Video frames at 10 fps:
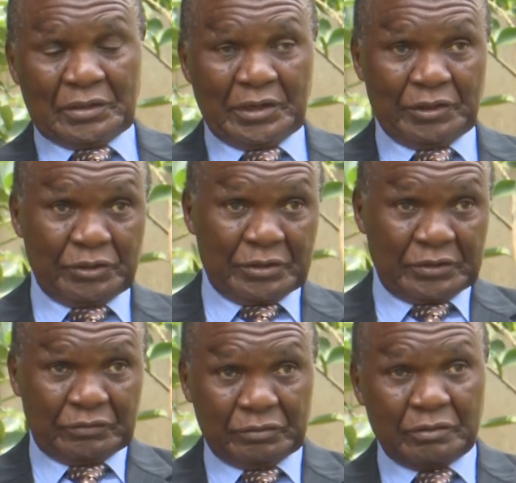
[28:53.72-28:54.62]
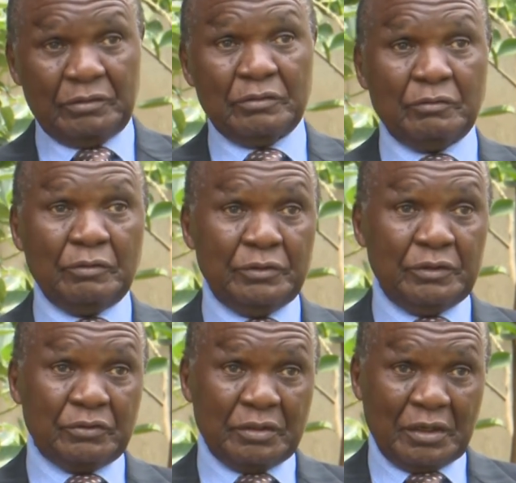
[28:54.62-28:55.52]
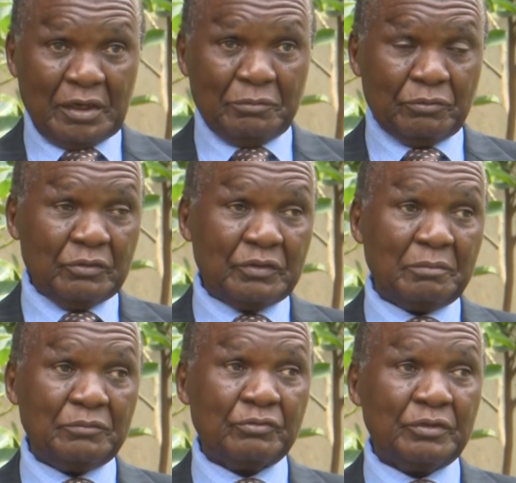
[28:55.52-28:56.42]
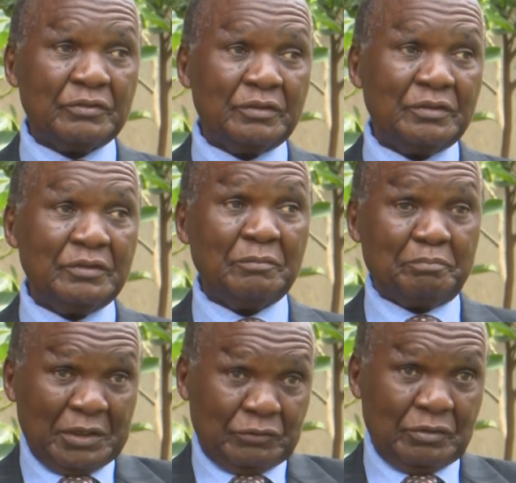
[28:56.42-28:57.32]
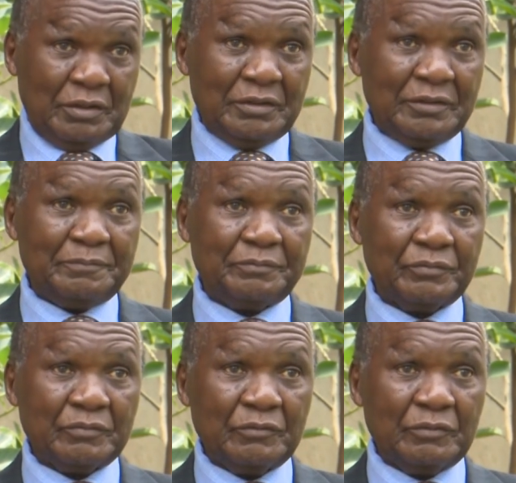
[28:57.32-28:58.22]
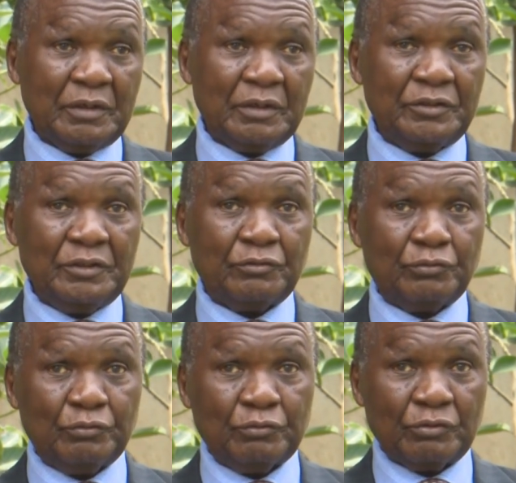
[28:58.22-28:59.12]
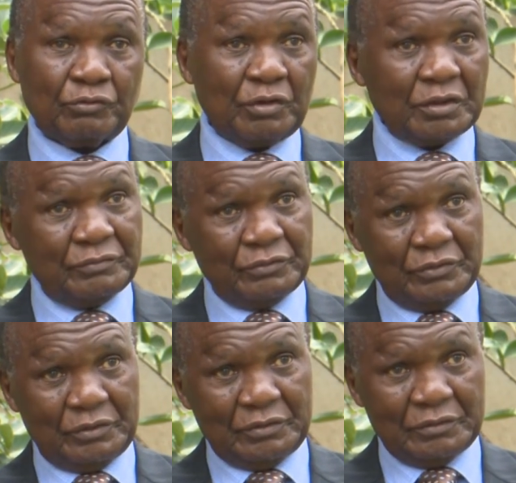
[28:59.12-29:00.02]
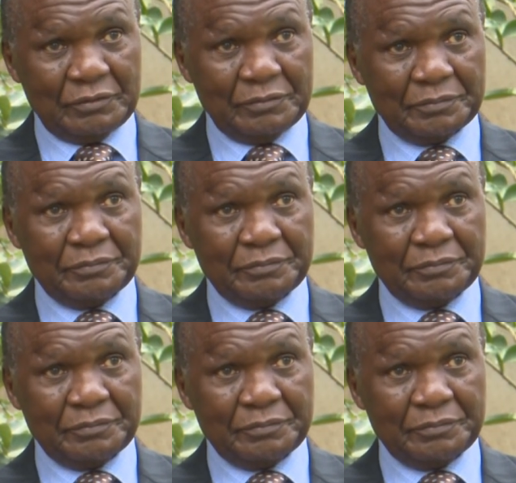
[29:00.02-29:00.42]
And in this regard, because I'm interested in it personally, I did two constructive things.